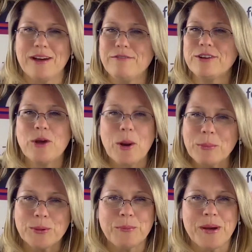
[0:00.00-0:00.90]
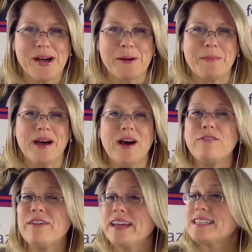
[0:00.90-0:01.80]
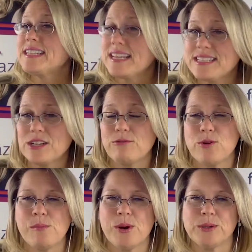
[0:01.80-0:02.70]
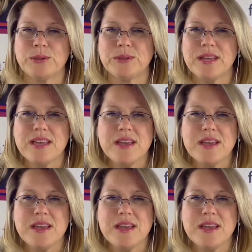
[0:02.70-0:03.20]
a phenomenal mom, a fantastic role model,